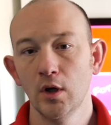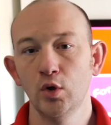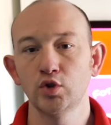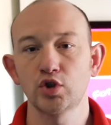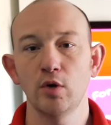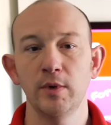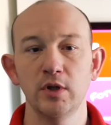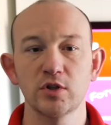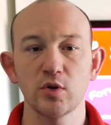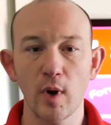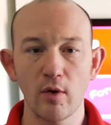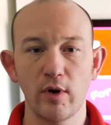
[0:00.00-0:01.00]
Who's coming
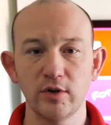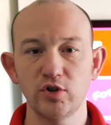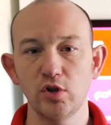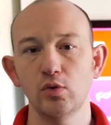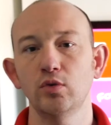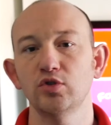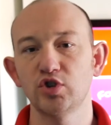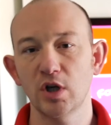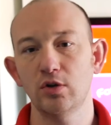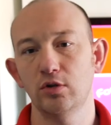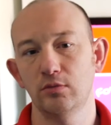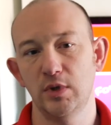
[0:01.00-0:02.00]
to our annual
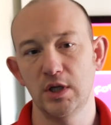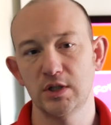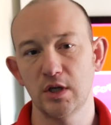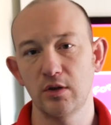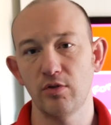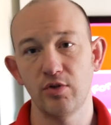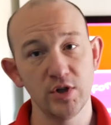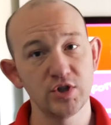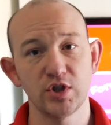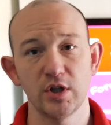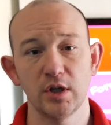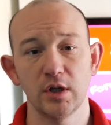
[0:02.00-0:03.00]
general meeting
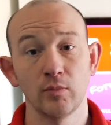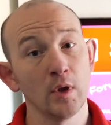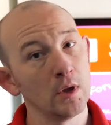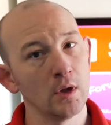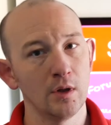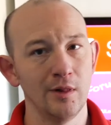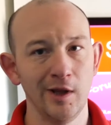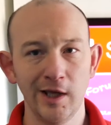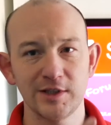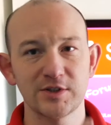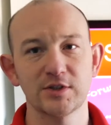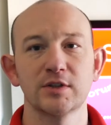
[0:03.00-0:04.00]
this year?
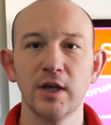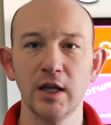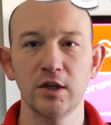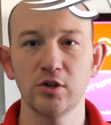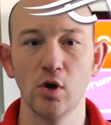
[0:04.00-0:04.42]
Let's get it